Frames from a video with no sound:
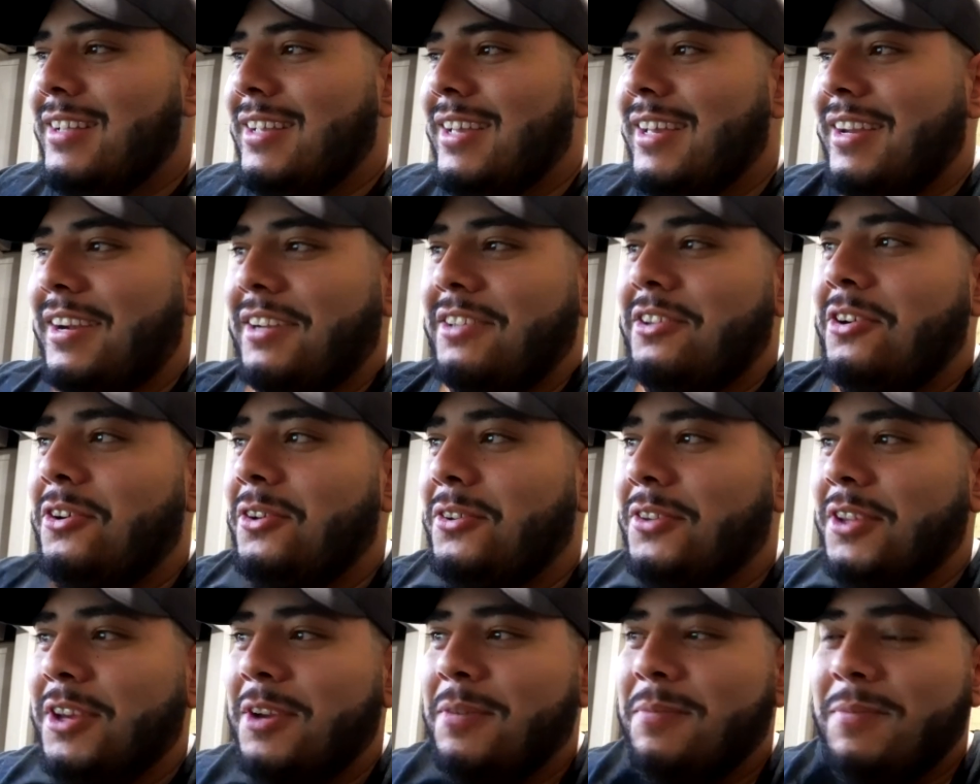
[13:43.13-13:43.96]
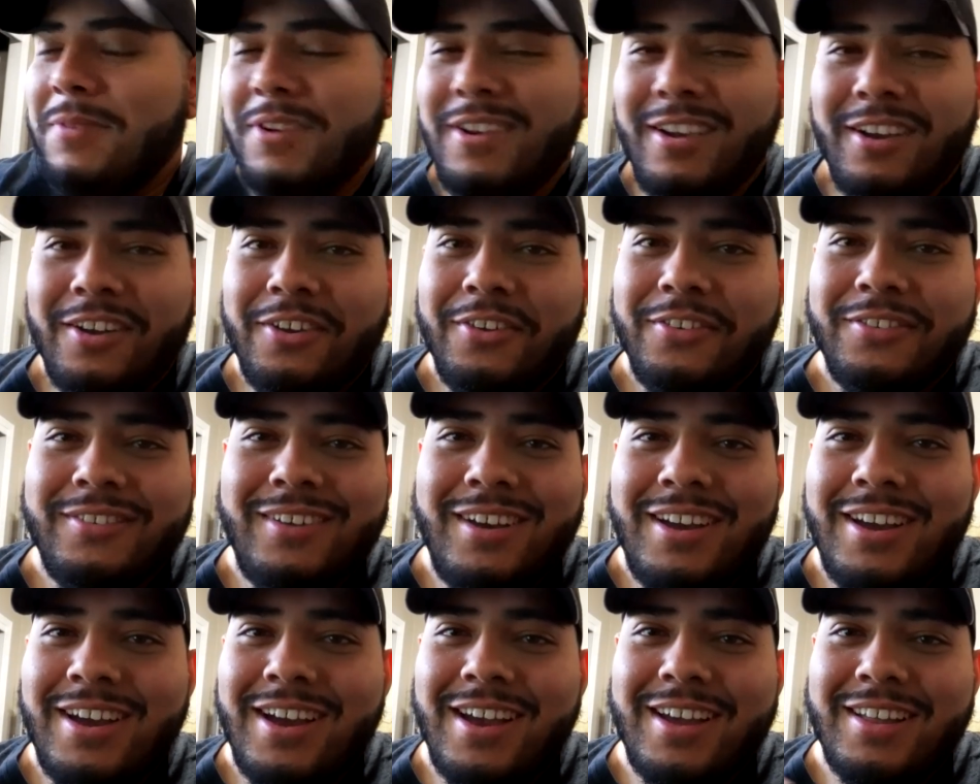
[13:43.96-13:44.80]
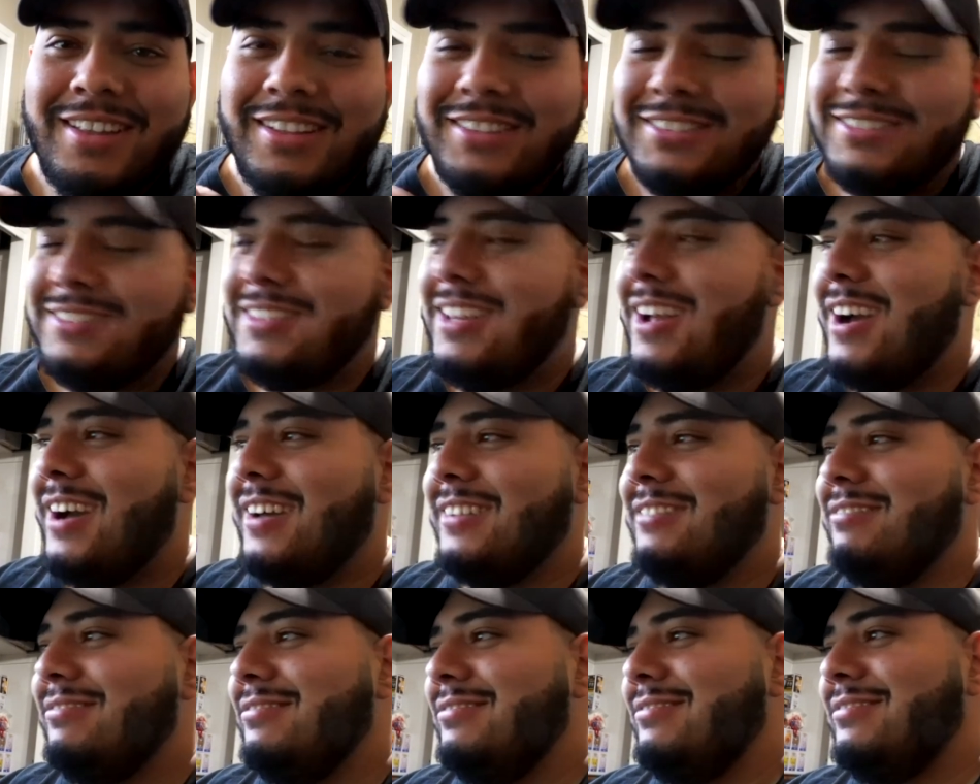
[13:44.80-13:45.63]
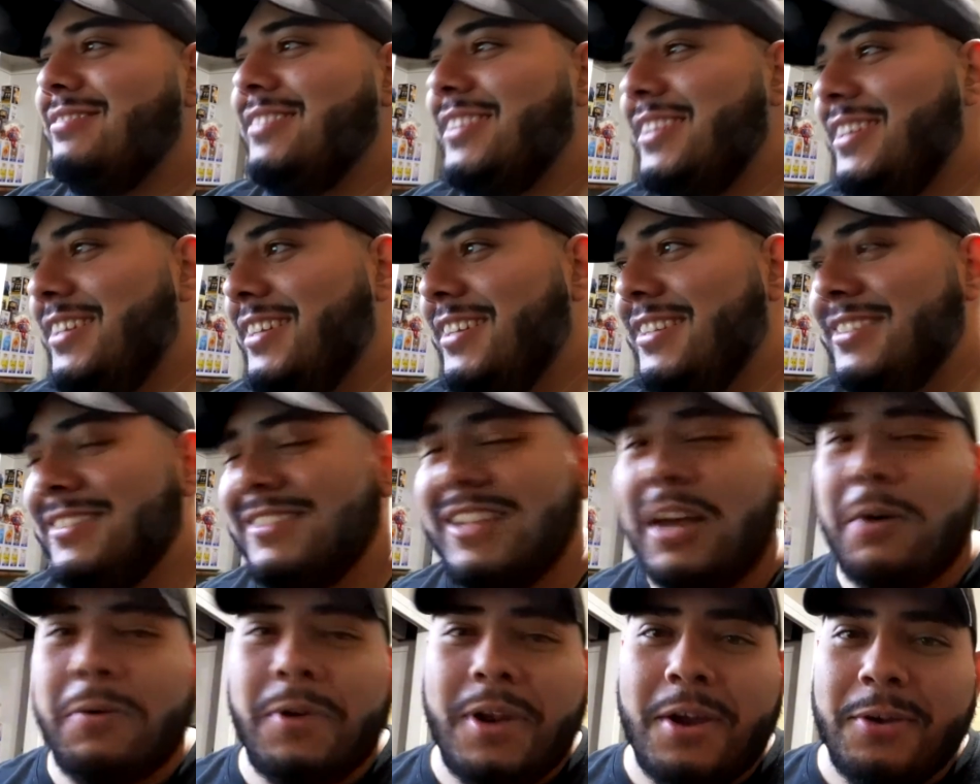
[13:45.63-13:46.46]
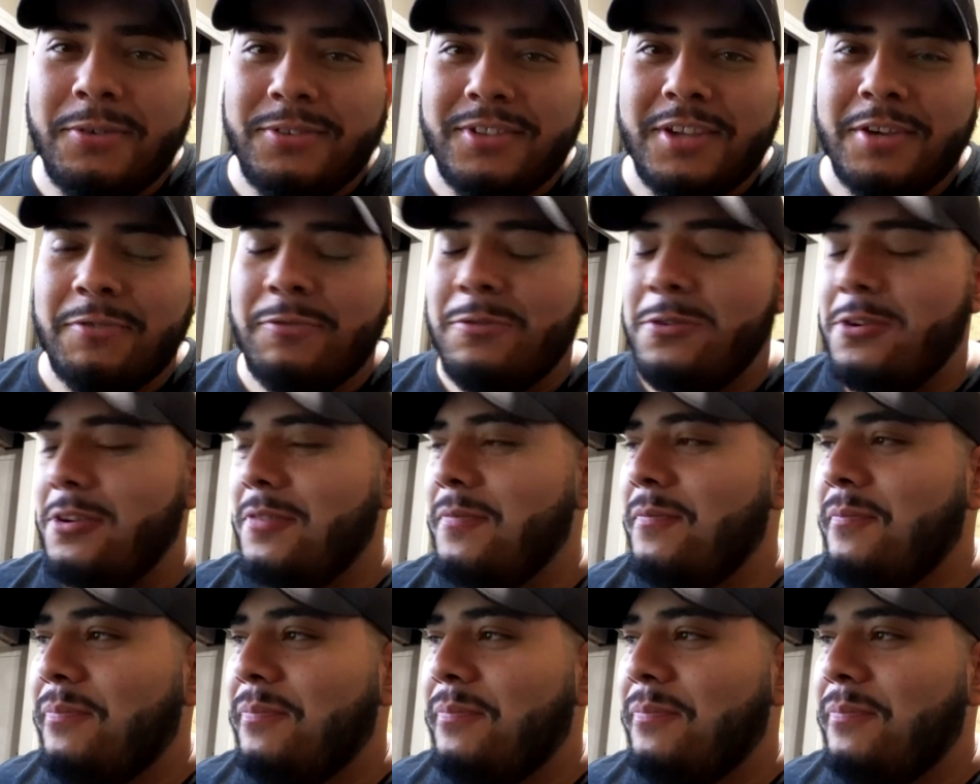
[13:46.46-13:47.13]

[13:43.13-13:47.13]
And I told them, no, uh, that's not, that's not what I was there for.